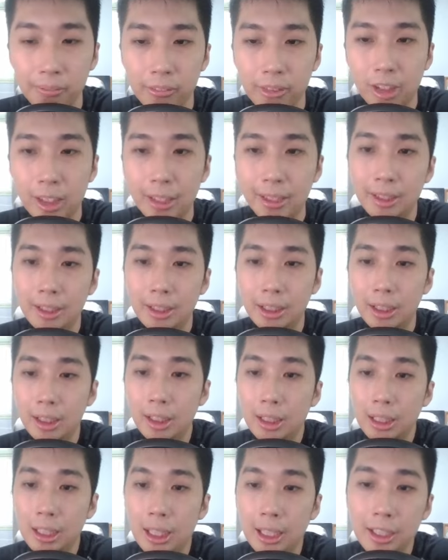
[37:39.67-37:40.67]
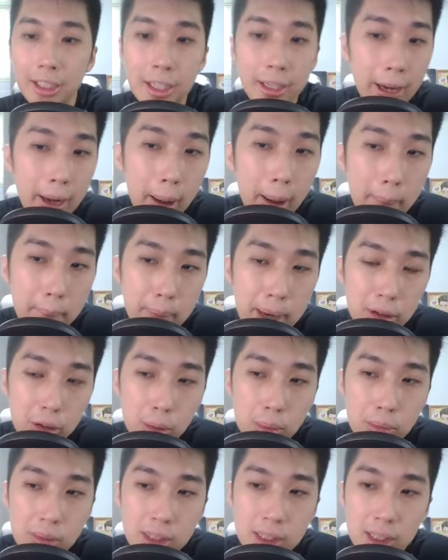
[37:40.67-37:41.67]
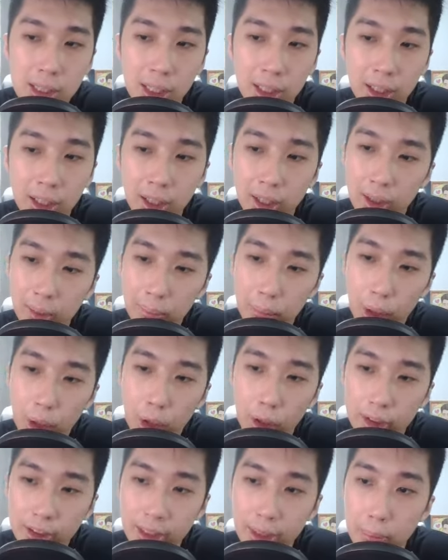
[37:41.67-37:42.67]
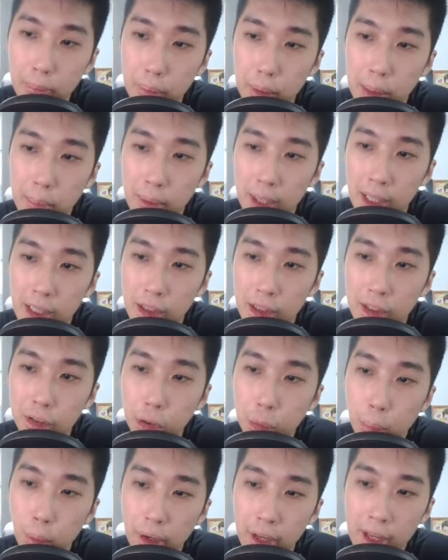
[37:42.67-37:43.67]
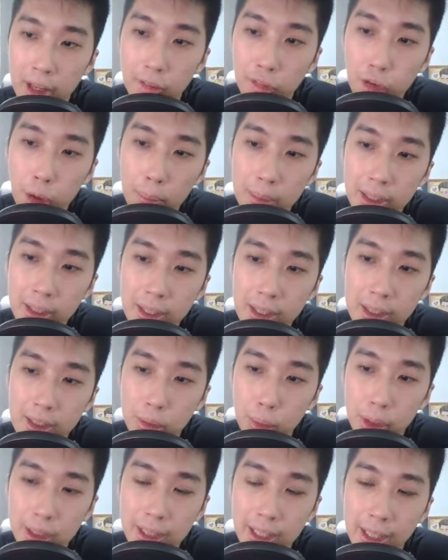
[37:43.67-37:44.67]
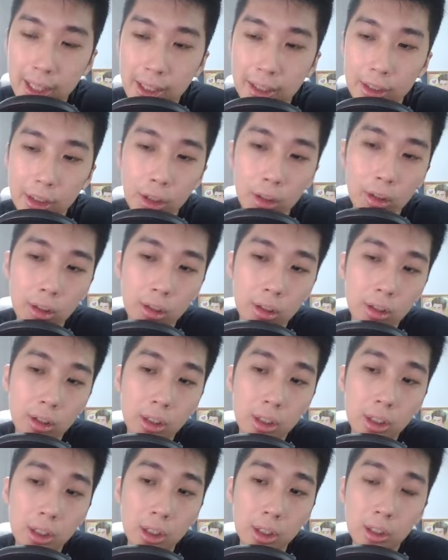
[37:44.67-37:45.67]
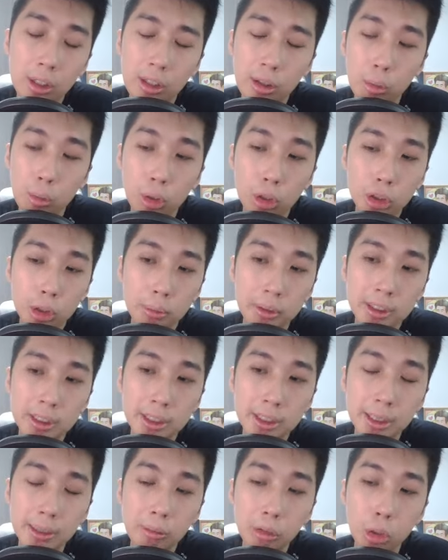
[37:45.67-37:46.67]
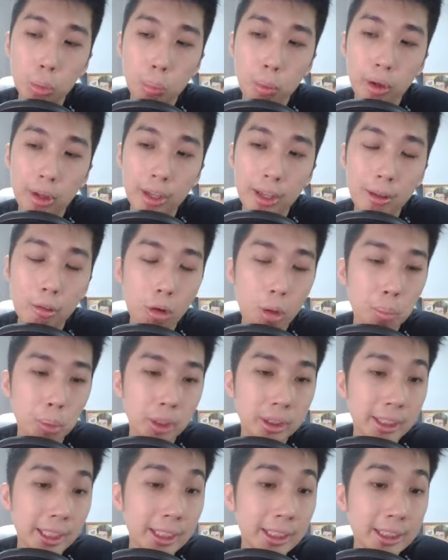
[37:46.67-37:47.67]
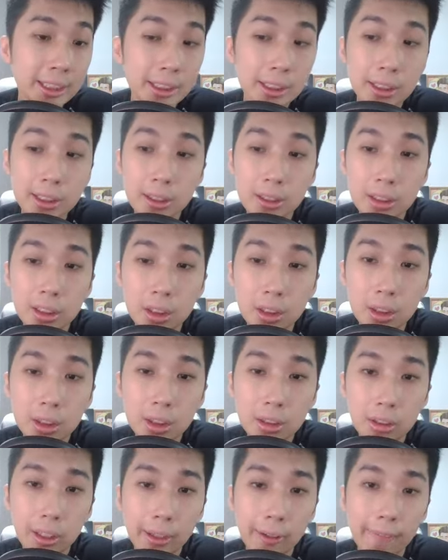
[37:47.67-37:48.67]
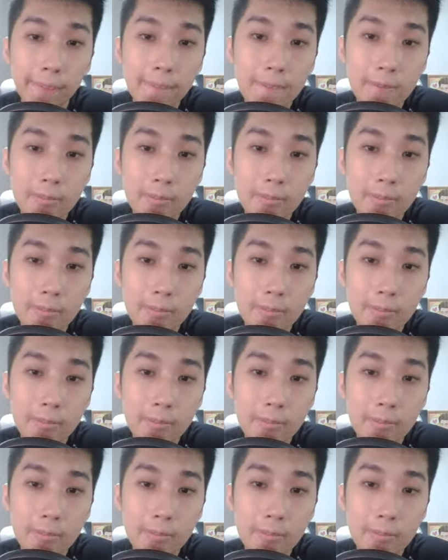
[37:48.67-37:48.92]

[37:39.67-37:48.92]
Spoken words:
All right. Other than that, bedrooms all same pretty much. 2.84 meters. Once again, your wardrobe is the same 2.8, 1.6, right?